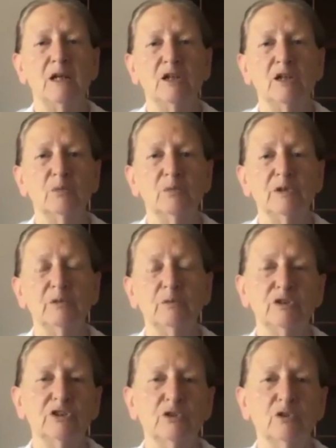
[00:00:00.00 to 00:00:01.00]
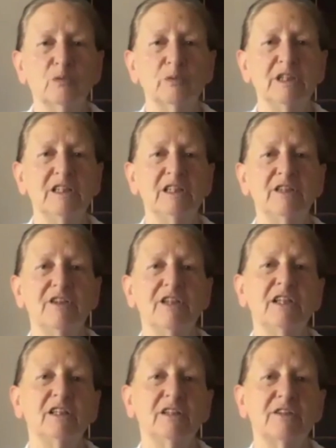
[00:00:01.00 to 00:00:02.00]
we would normally
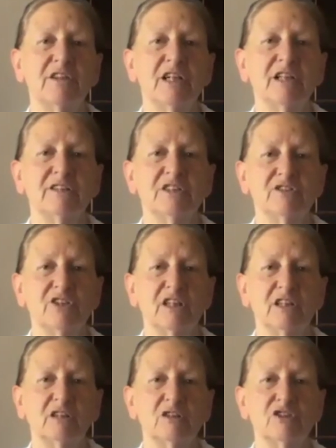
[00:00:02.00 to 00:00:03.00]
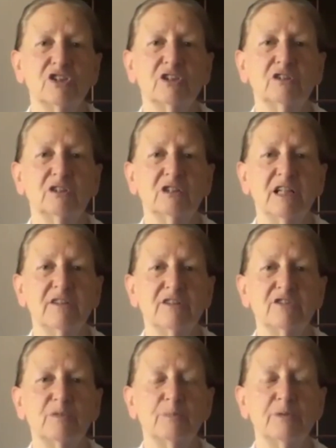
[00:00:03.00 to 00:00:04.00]
think that the psychological and the
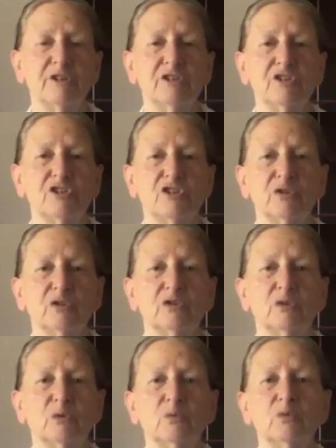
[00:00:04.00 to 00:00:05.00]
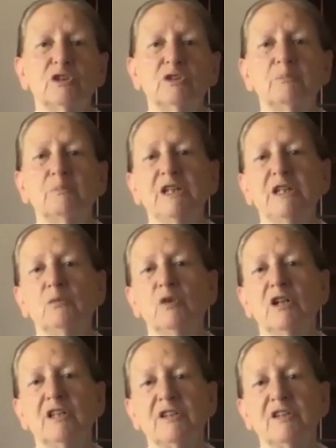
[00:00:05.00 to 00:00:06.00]
spiritual would be one and the